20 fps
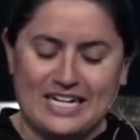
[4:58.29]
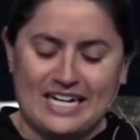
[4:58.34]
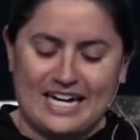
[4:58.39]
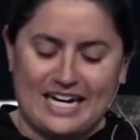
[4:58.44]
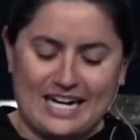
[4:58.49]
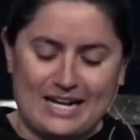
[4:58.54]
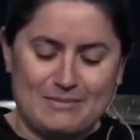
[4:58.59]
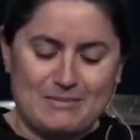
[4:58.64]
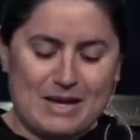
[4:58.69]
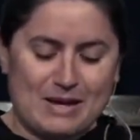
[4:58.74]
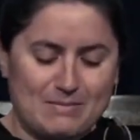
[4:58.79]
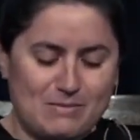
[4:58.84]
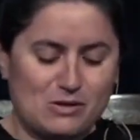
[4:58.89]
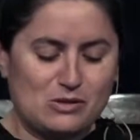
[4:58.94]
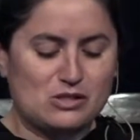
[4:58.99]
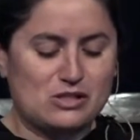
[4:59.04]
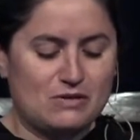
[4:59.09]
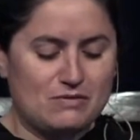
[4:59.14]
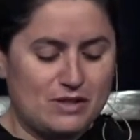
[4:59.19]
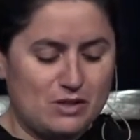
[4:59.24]
Um, and
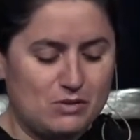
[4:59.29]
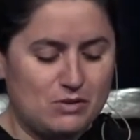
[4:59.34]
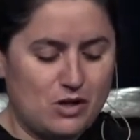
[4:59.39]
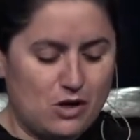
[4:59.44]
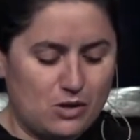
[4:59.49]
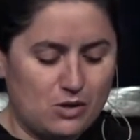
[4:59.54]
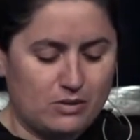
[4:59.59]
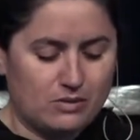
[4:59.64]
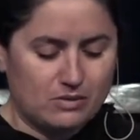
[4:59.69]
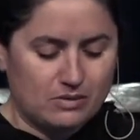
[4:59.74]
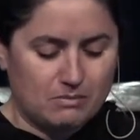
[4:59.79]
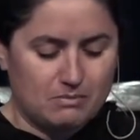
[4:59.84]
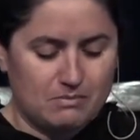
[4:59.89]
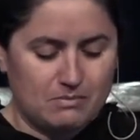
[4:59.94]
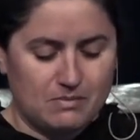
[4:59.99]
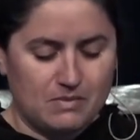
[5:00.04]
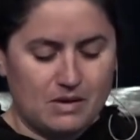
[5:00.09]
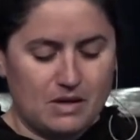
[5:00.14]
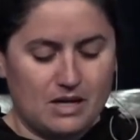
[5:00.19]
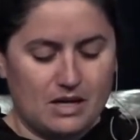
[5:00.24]
most of you know
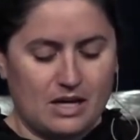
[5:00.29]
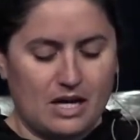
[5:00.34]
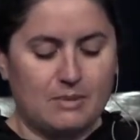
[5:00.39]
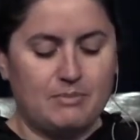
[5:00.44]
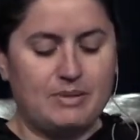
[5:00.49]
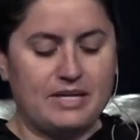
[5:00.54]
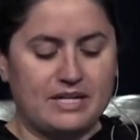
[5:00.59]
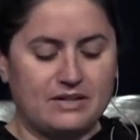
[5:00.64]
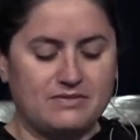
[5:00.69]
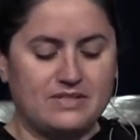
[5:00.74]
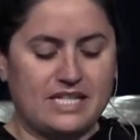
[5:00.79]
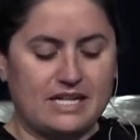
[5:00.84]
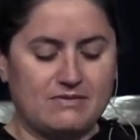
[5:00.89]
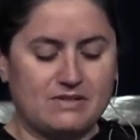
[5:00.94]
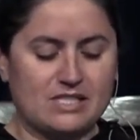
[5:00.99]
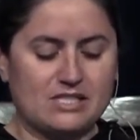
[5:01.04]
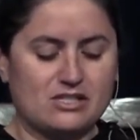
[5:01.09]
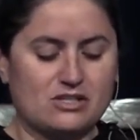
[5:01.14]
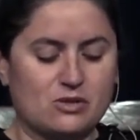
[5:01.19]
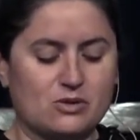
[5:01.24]
uh, a bit of
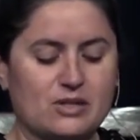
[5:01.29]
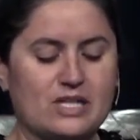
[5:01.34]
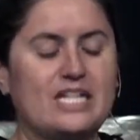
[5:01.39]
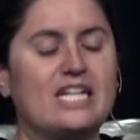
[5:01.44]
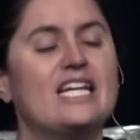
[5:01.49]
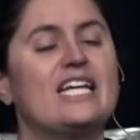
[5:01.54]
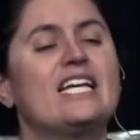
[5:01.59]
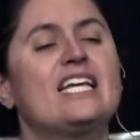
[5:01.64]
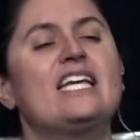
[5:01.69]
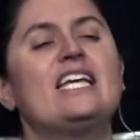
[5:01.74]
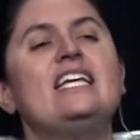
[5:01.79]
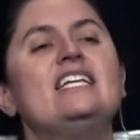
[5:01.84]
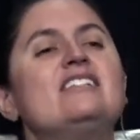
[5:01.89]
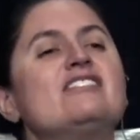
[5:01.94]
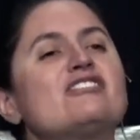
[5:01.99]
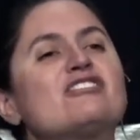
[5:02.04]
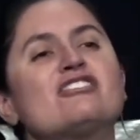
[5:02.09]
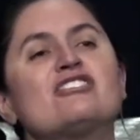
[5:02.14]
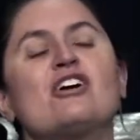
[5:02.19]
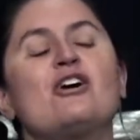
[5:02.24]
David's story. He's
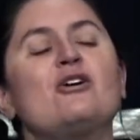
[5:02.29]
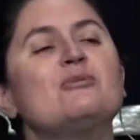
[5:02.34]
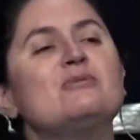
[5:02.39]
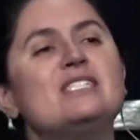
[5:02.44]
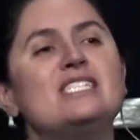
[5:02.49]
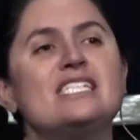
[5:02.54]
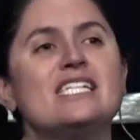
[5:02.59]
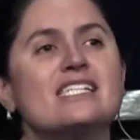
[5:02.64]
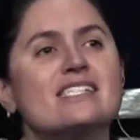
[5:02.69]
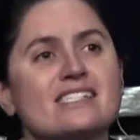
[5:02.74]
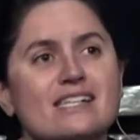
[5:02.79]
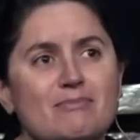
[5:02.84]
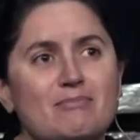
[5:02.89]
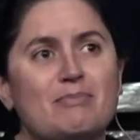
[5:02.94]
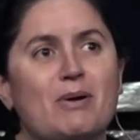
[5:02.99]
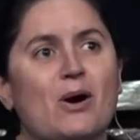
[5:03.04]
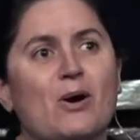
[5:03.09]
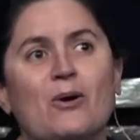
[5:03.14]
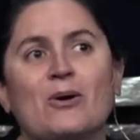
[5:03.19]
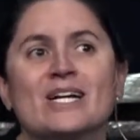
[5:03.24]
so
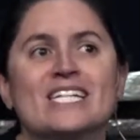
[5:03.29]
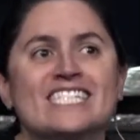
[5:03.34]
disappointing.